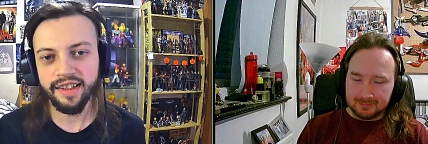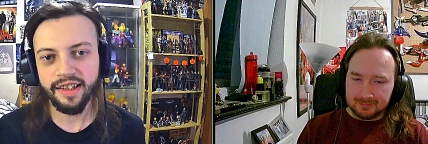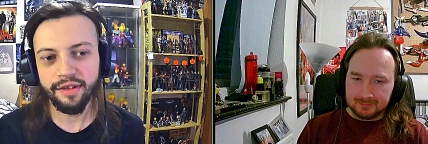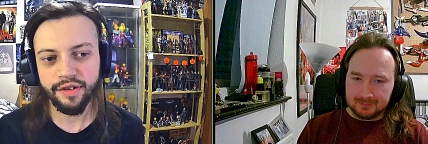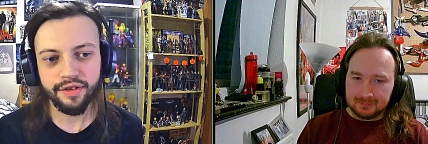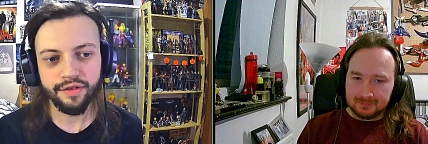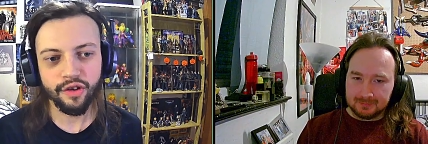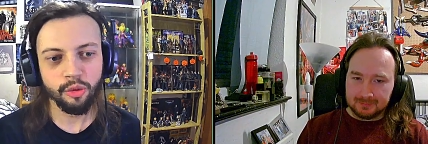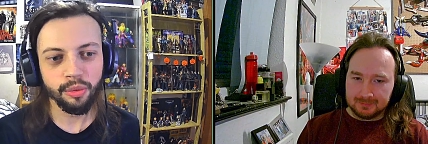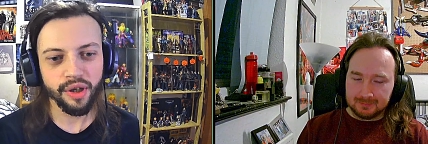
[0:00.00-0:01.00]
Speaker 1: idea for this
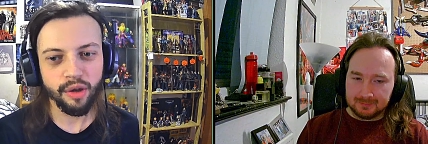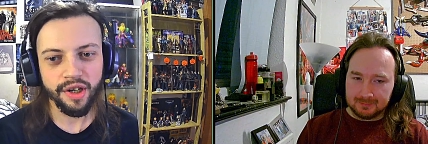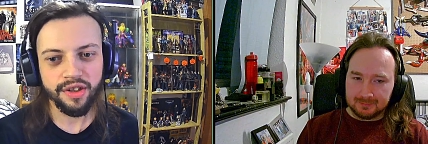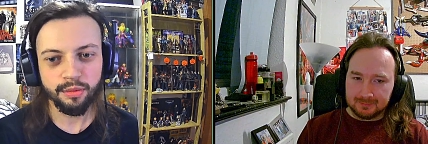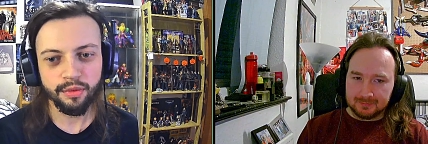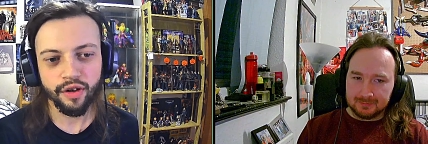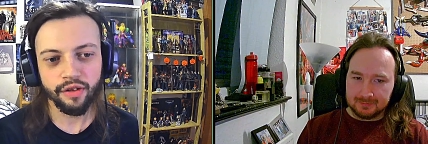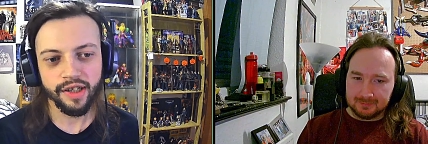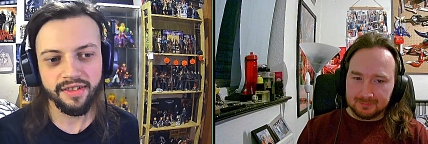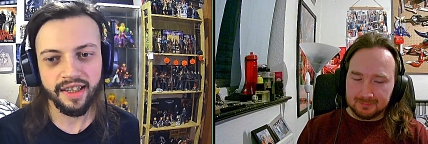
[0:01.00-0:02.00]
film, but he wanted to
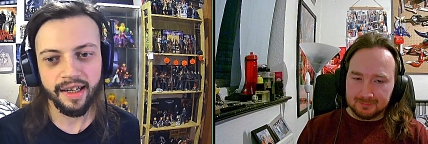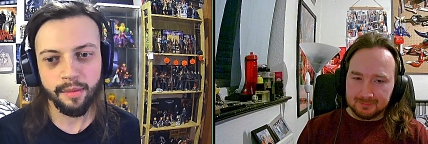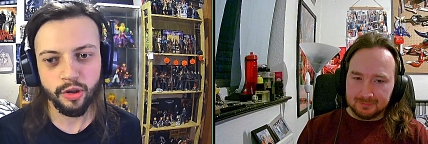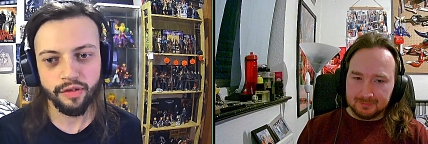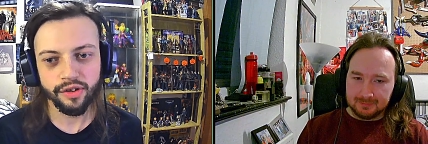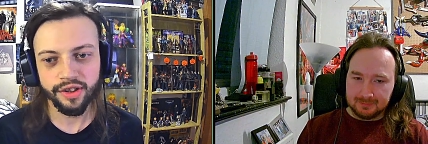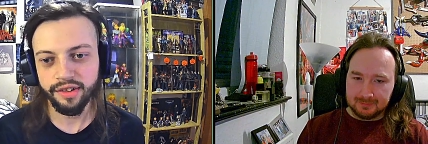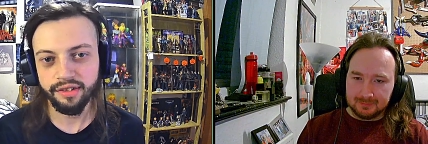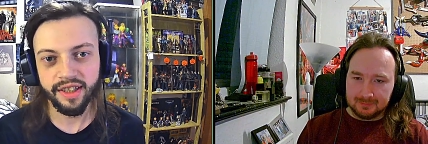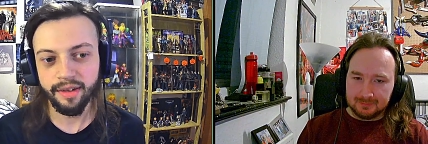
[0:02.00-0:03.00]
involve like time travel,
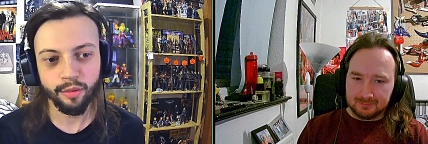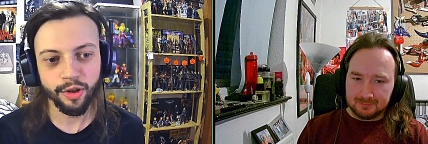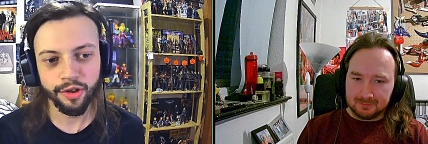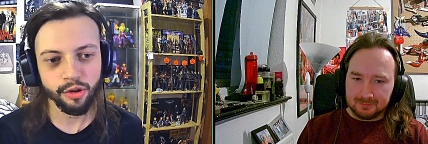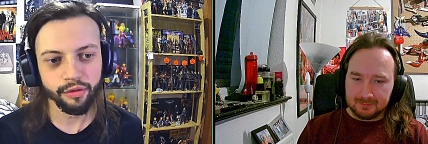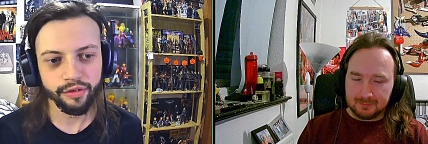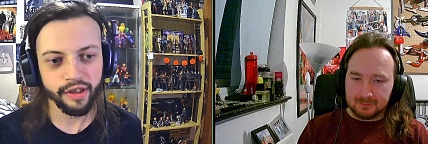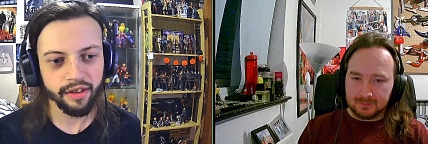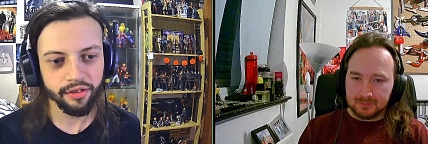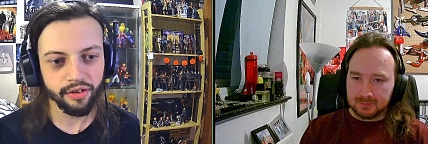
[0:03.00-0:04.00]
and they didn't want to go
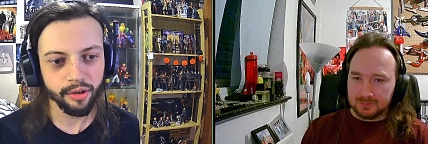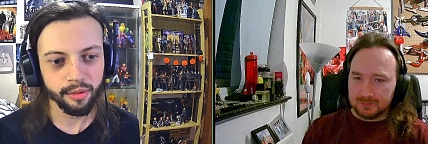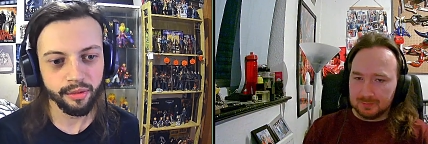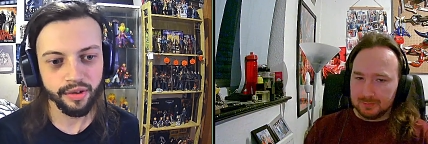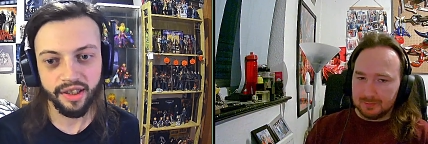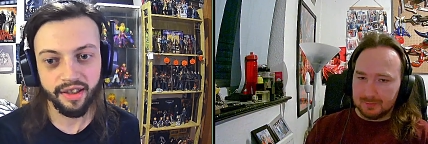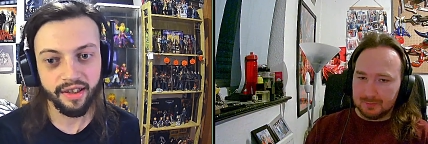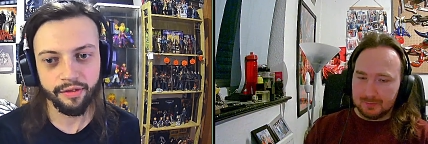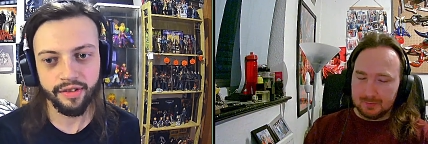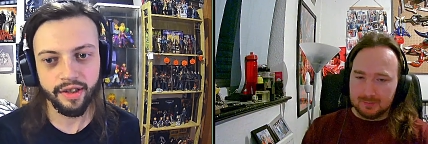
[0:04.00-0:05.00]
for that, so he
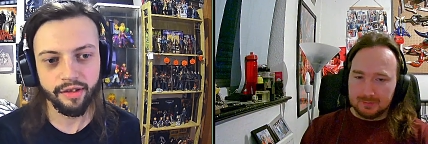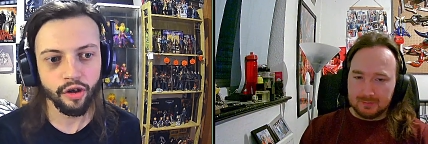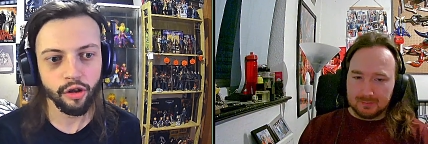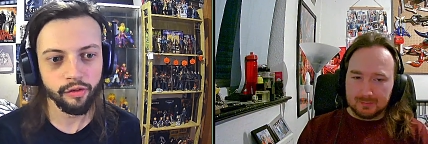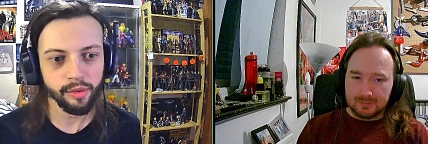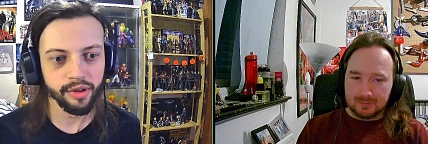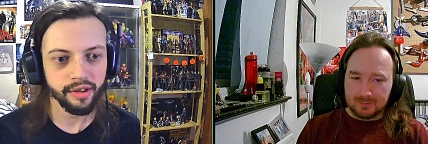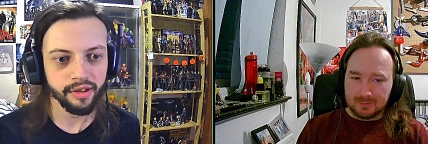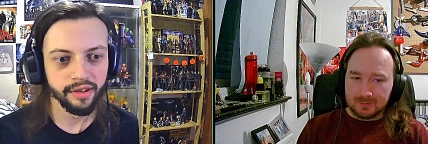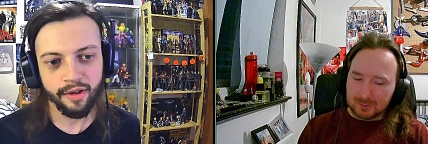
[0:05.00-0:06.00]
didn't have any involvement
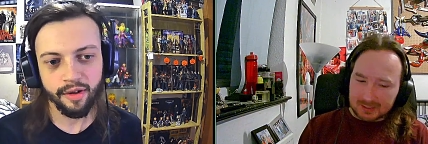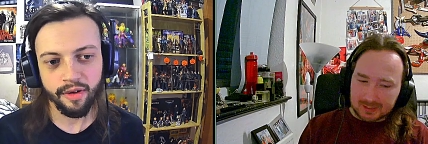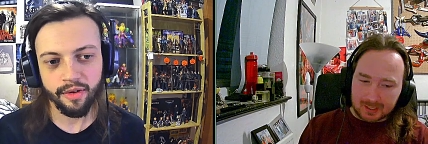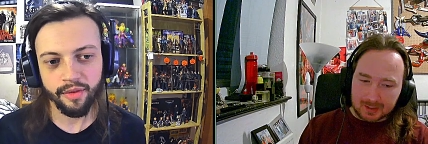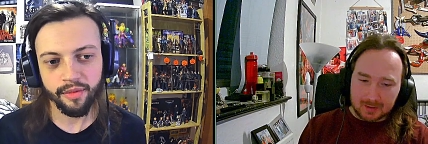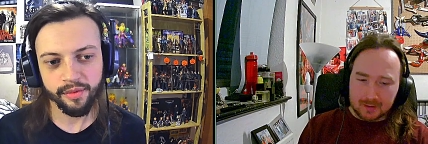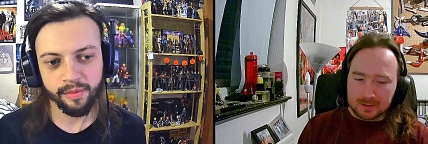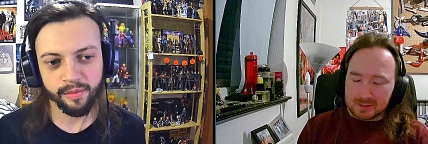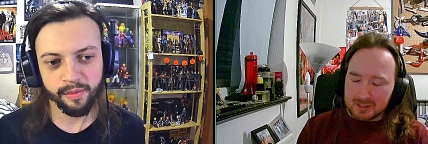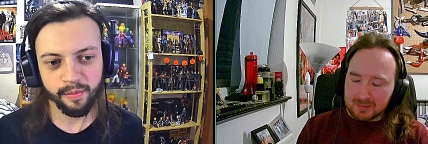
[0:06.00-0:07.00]
in it.
Speaker 2: Well, I say,
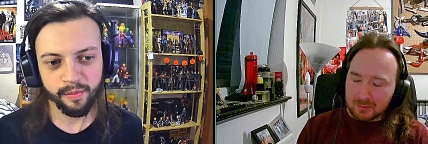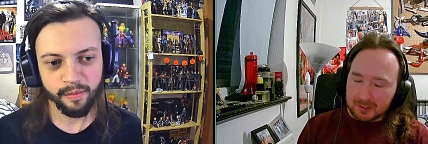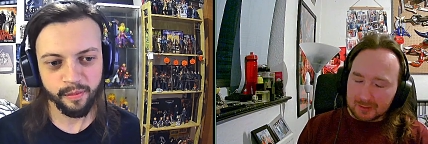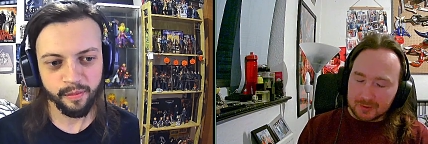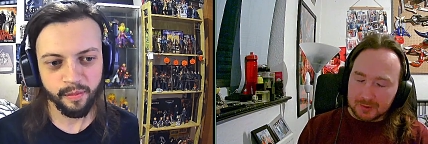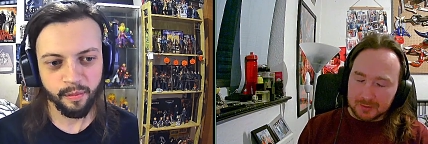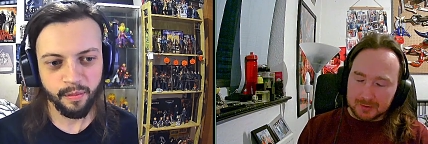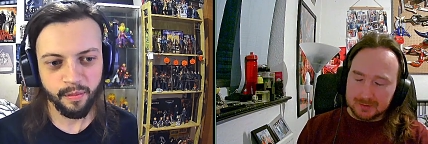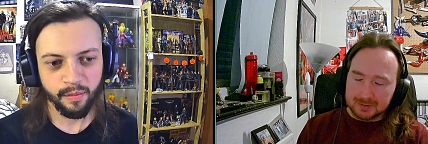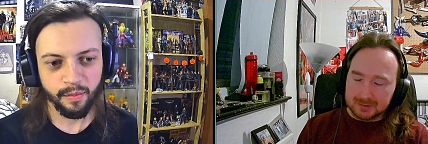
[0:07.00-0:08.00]
even without
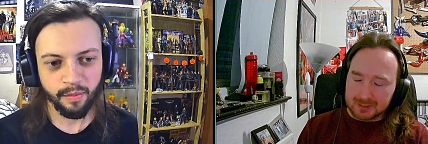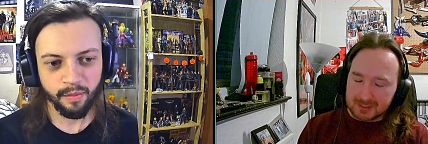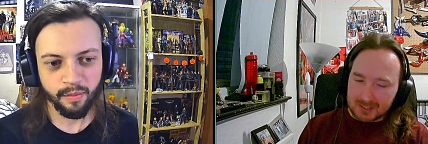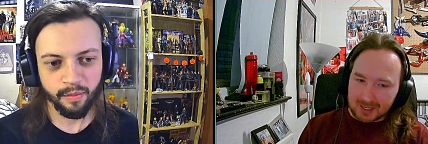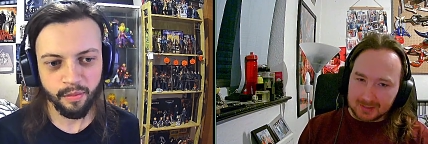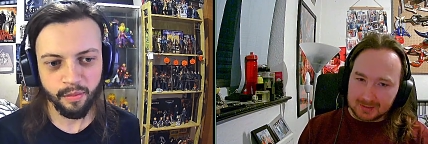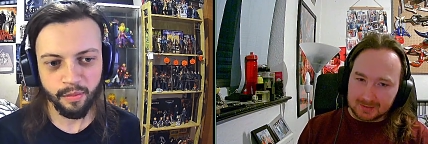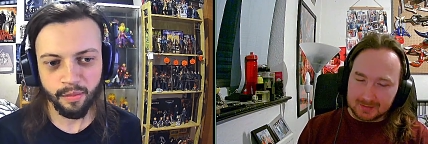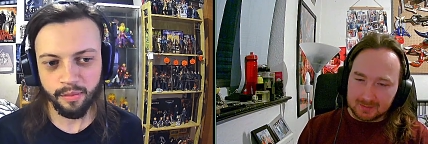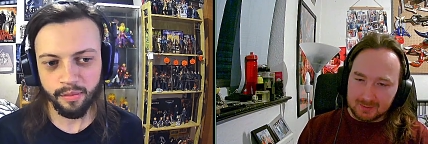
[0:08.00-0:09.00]
knowing the dates
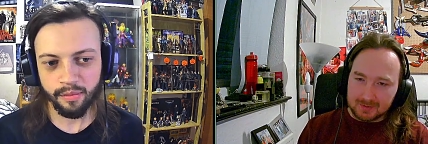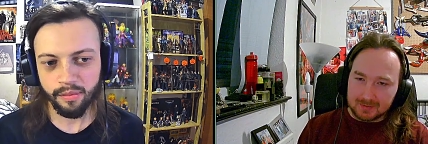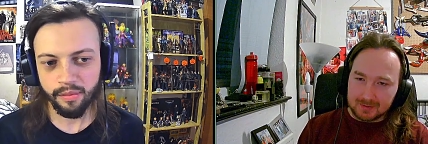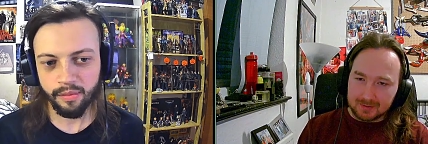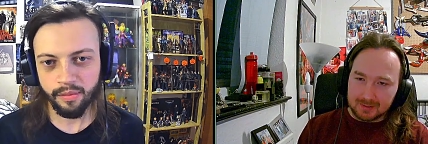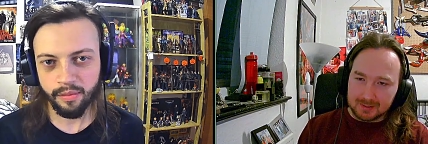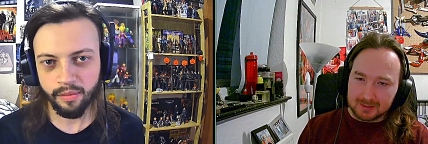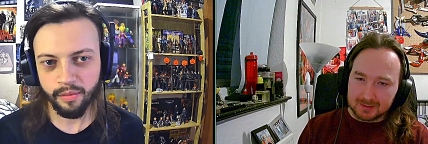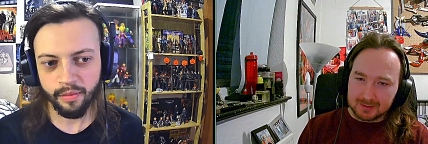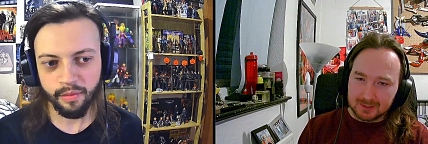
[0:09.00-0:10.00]
of this movie's being
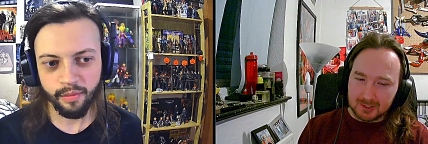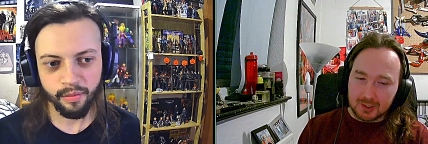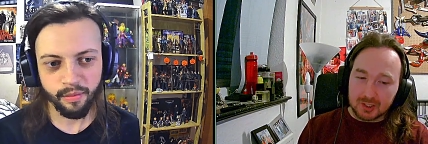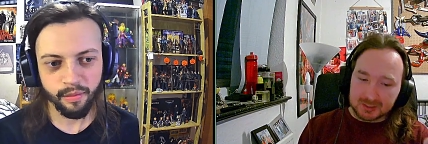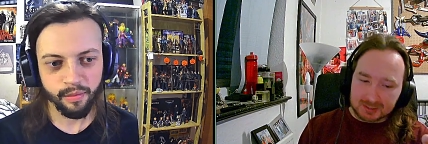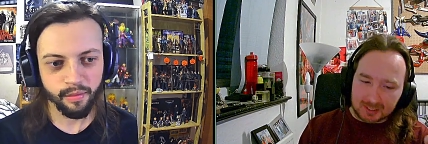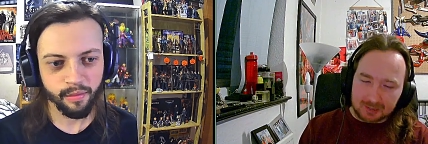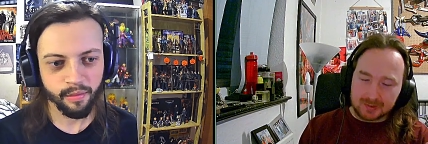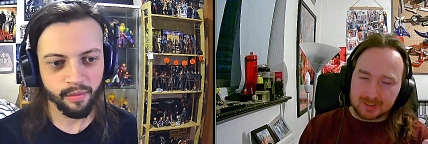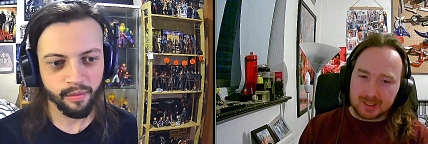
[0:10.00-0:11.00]
released, you could tell
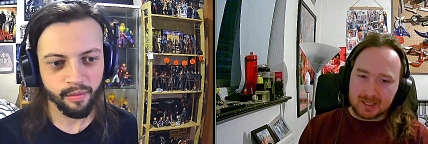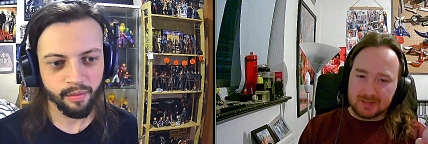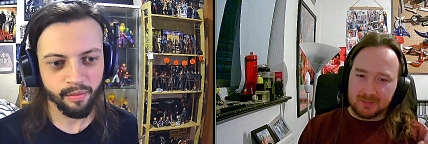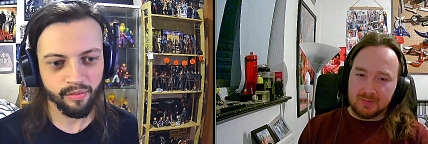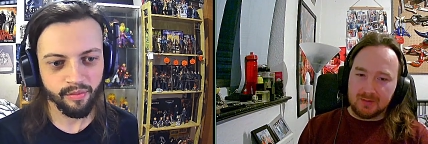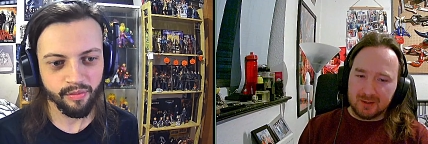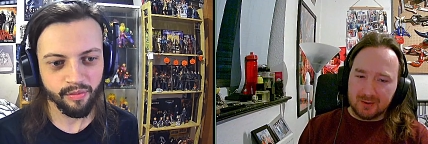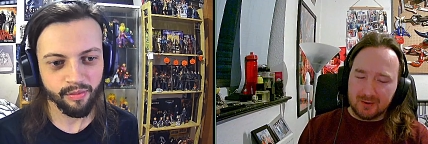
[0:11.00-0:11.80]
it was an 80s movie